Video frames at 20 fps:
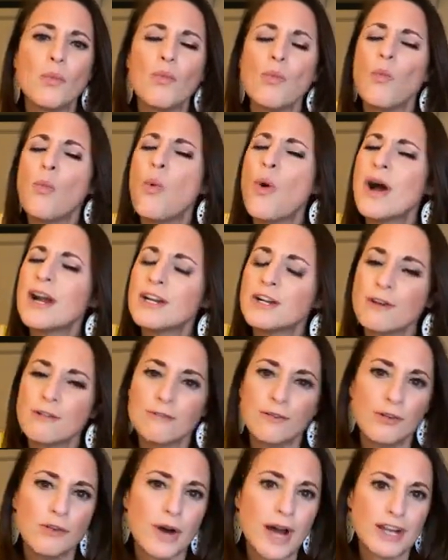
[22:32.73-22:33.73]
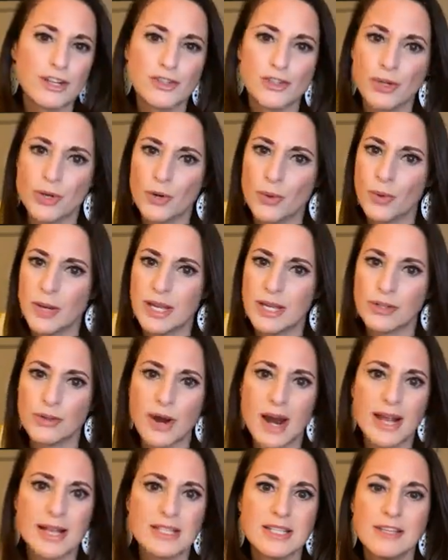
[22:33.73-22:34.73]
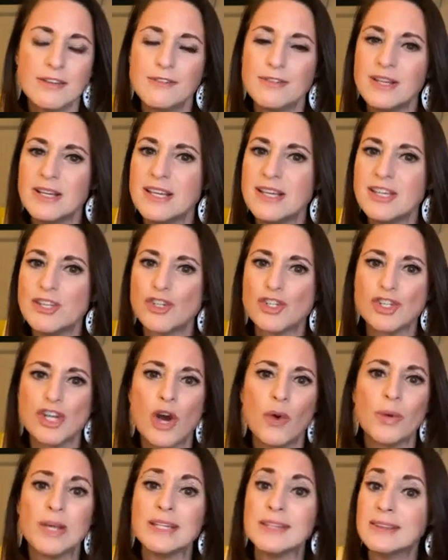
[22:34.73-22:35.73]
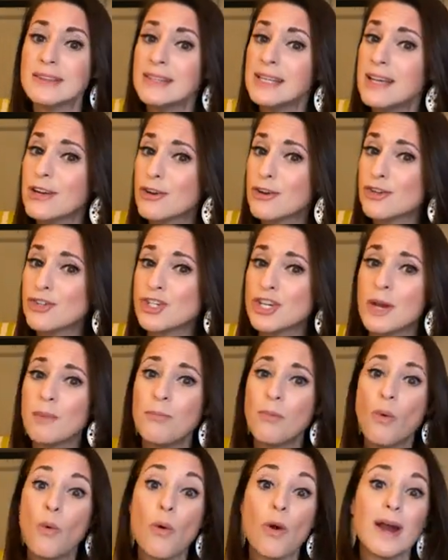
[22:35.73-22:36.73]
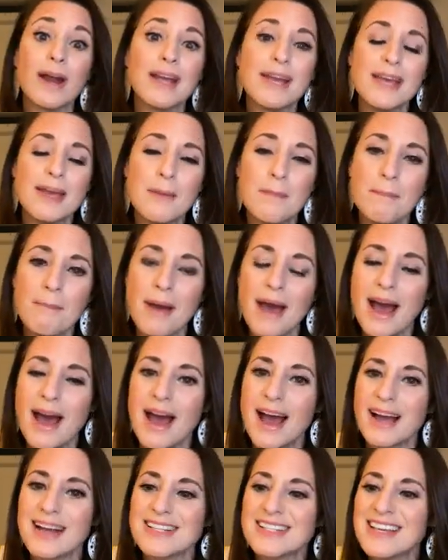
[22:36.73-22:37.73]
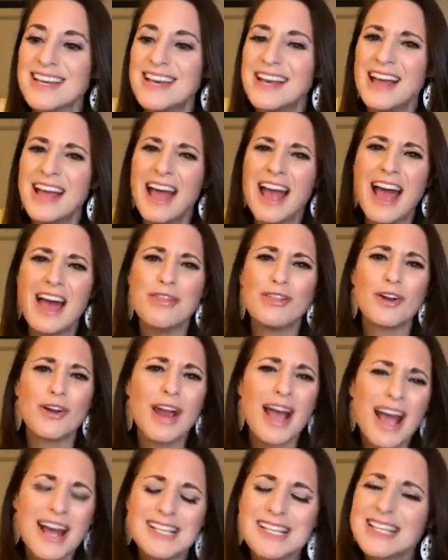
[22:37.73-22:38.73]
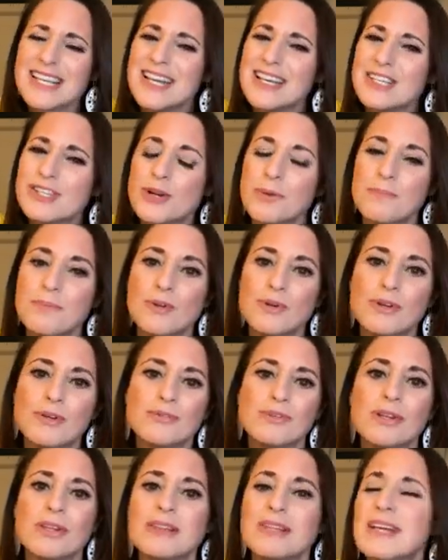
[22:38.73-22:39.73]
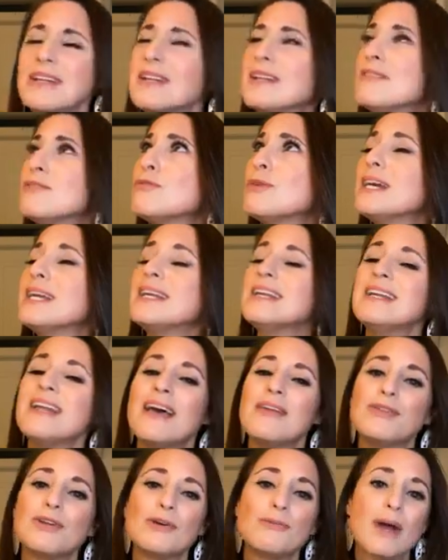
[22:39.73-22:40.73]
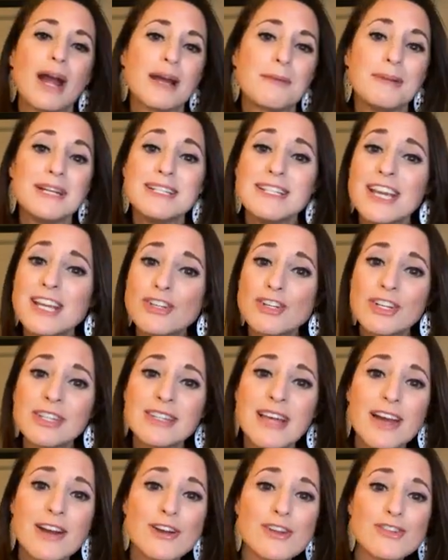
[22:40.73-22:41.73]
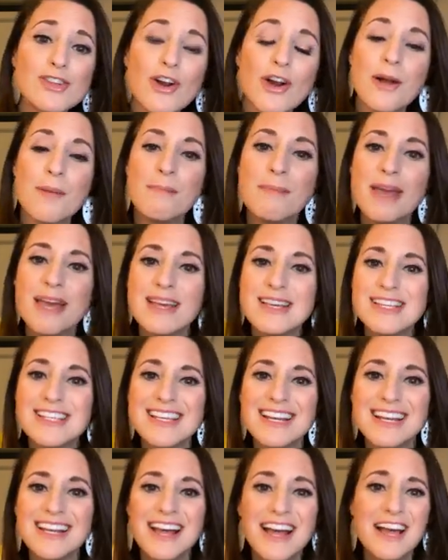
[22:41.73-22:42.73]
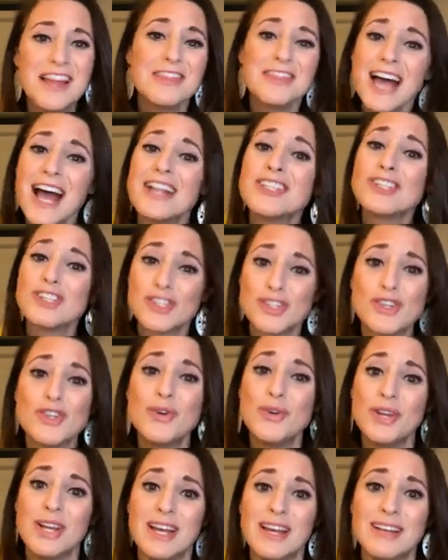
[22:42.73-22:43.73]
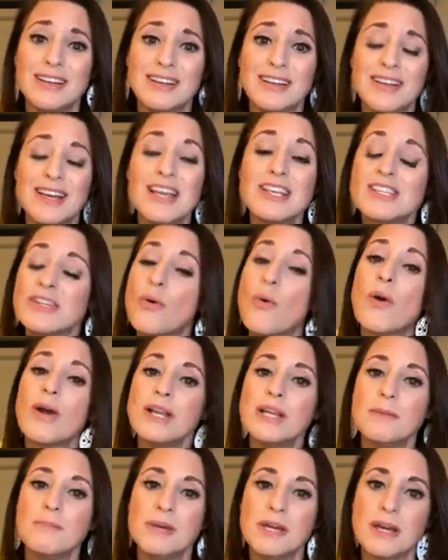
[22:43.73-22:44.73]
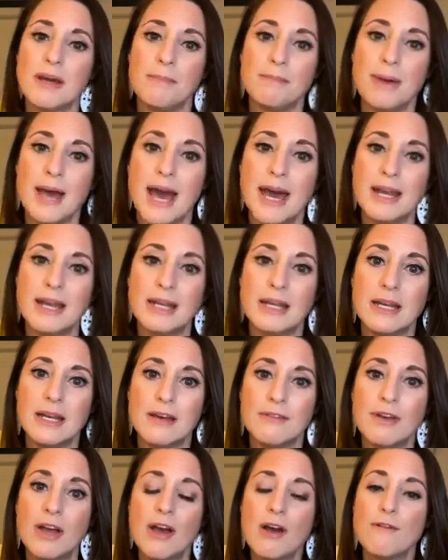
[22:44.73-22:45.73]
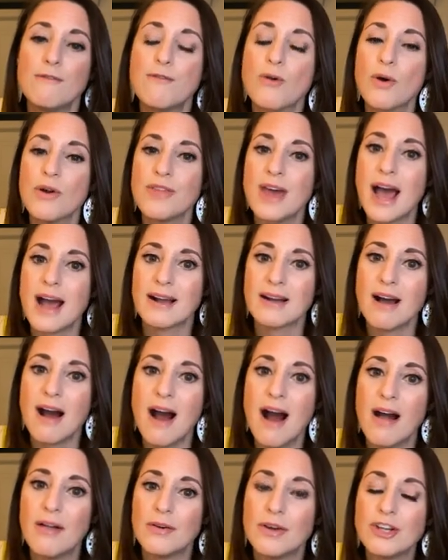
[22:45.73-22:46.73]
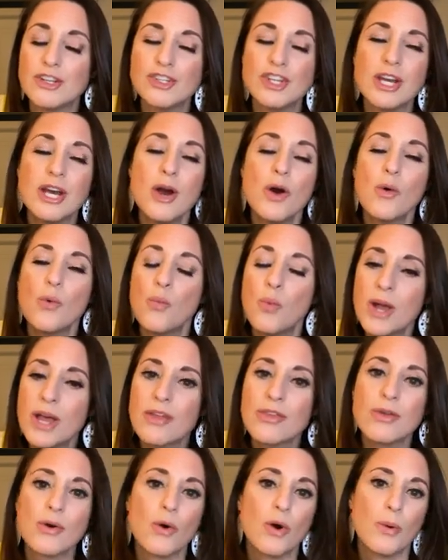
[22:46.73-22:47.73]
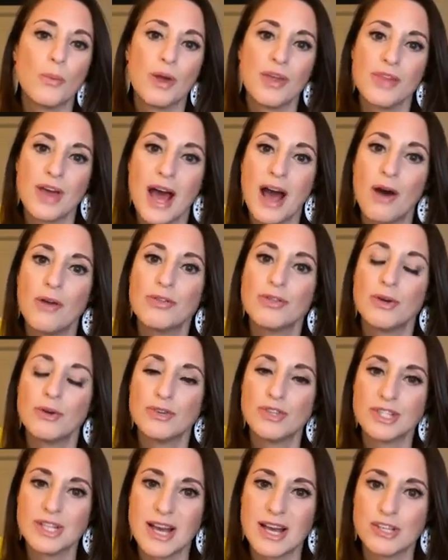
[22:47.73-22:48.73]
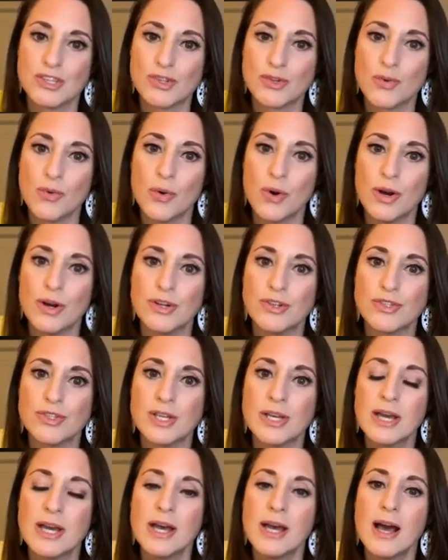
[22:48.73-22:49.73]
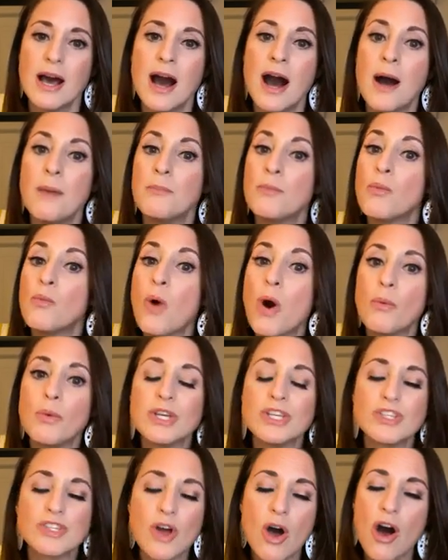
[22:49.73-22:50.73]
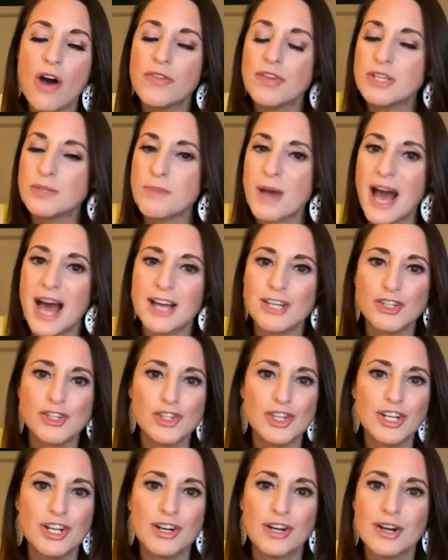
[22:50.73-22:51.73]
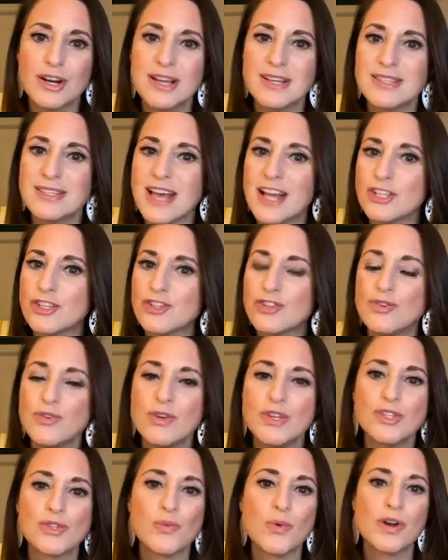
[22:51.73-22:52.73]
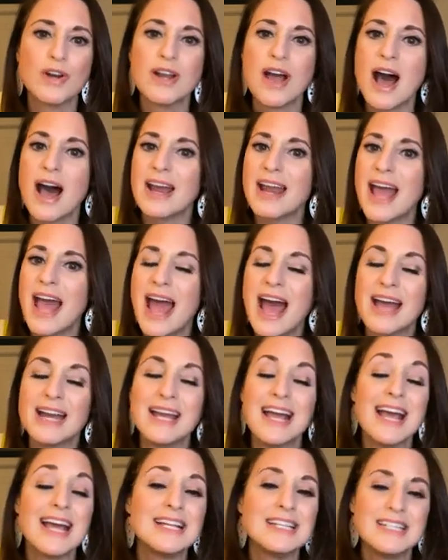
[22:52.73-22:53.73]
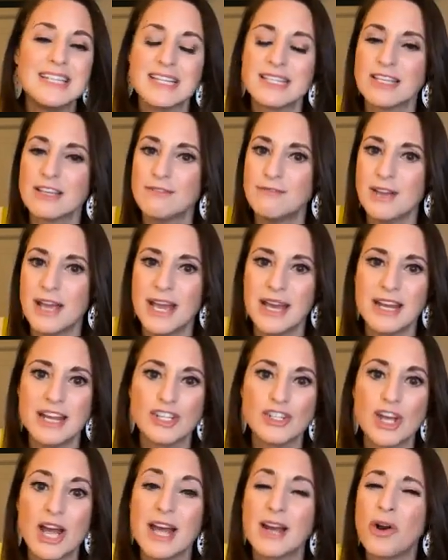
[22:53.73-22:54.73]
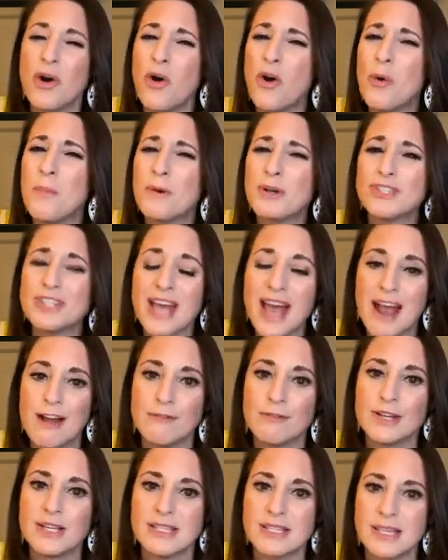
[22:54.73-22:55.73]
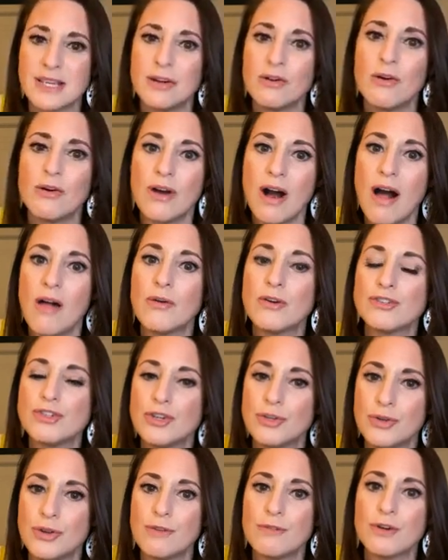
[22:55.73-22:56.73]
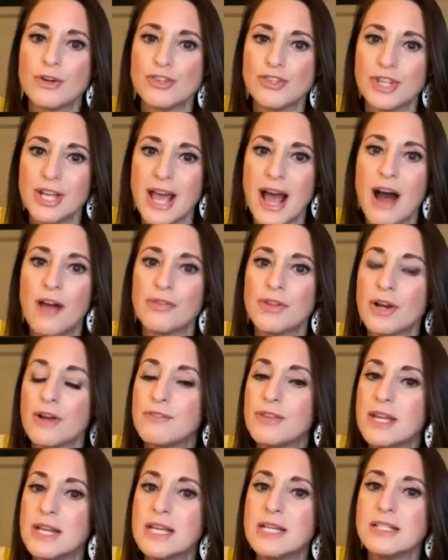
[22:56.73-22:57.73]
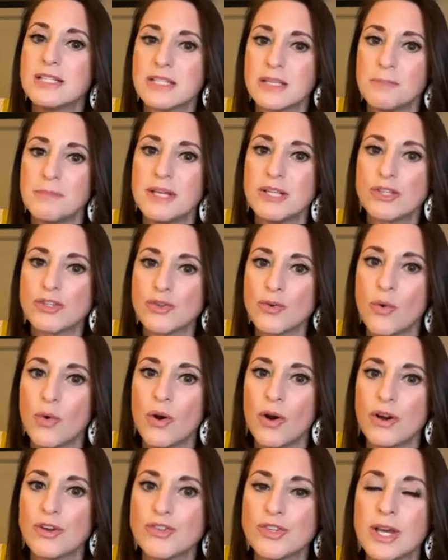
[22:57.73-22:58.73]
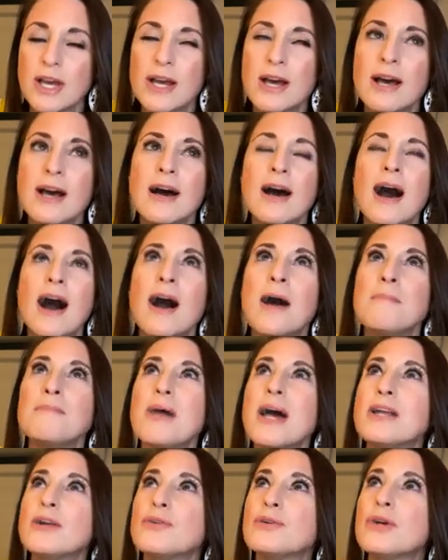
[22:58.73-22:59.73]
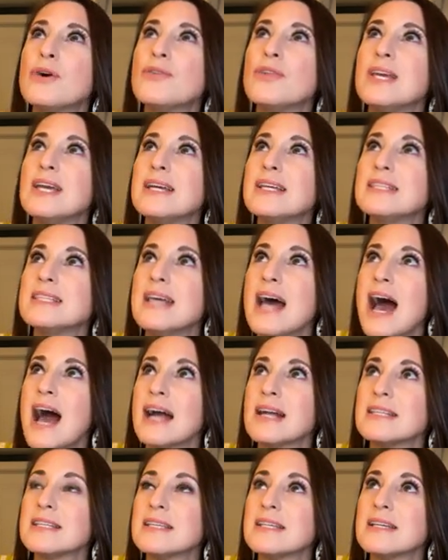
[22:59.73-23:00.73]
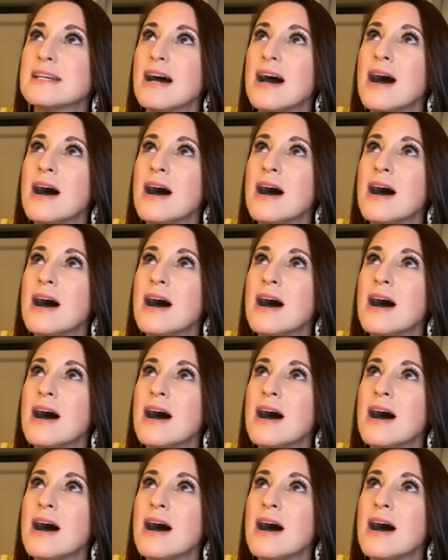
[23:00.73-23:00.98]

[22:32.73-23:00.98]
wonderful extracurricular activities showing leadership or impact, and their essays are beautifully written and their recommendation letters are amazing, that student is going to be competitive for that college with or without those test scores. What we saw this past year is that students were not at a disadvantage at almost every single college or university out there if they didn't submit scores. I don't know the exact